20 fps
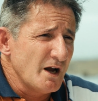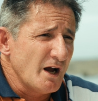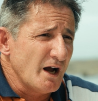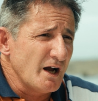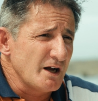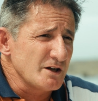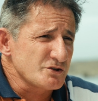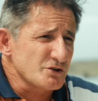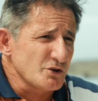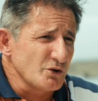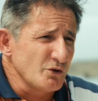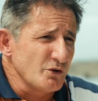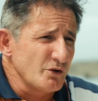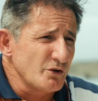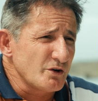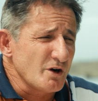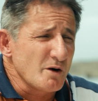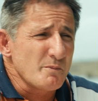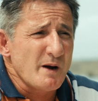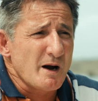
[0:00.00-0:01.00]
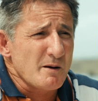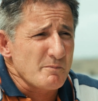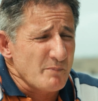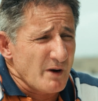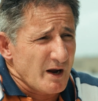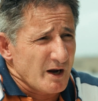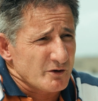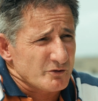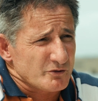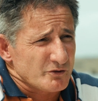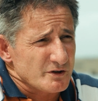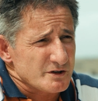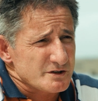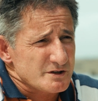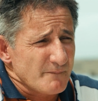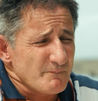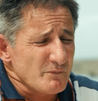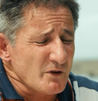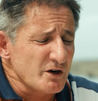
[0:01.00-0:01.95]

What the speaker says: has learnt about boundaries.